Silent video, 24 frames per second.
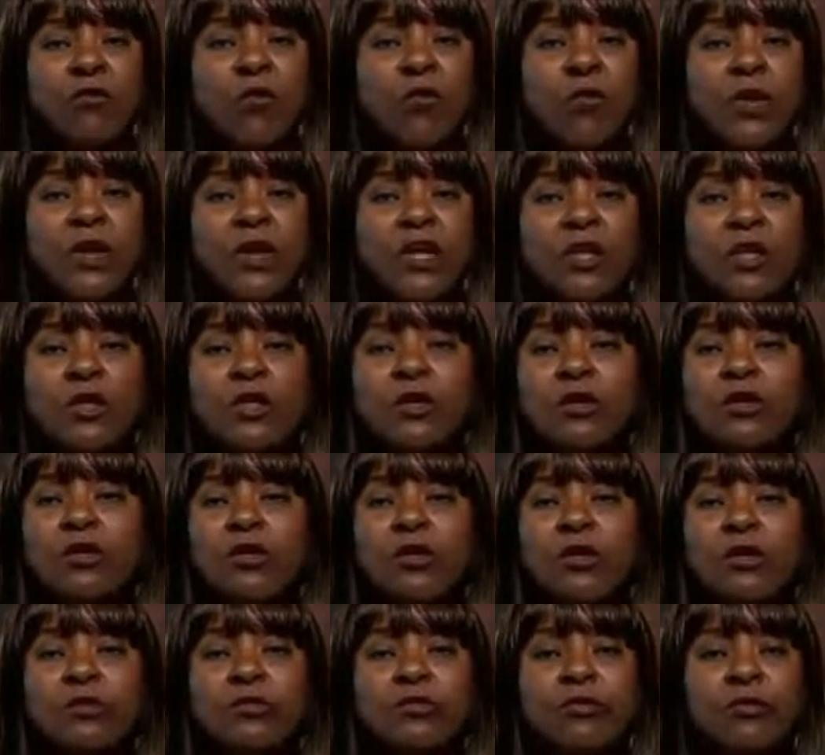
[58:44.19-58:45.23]
40 good
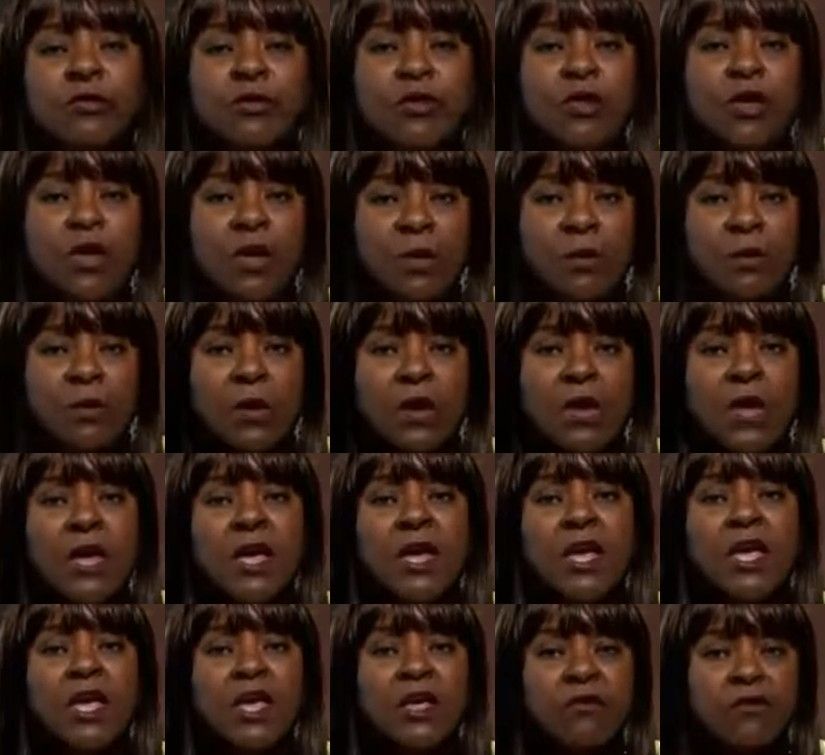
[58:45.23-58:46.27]
years to go
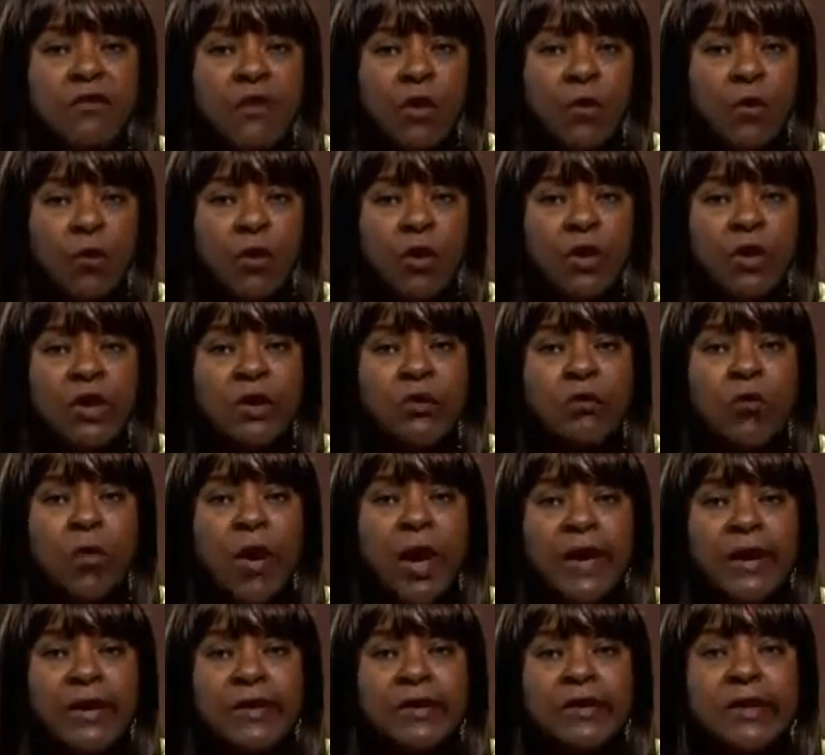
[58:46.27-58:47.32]
if I work it
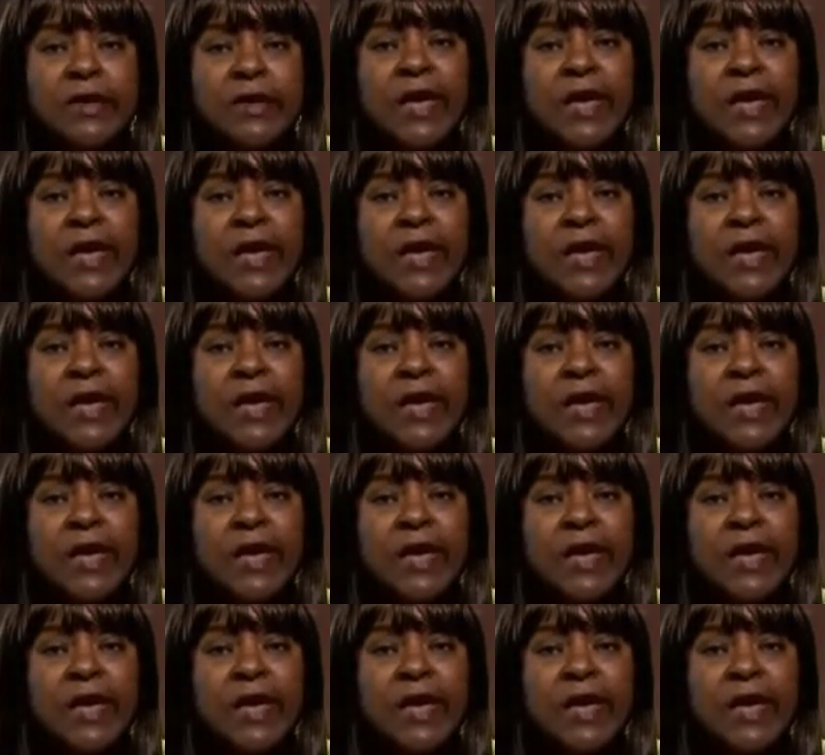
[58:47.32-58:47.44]
right.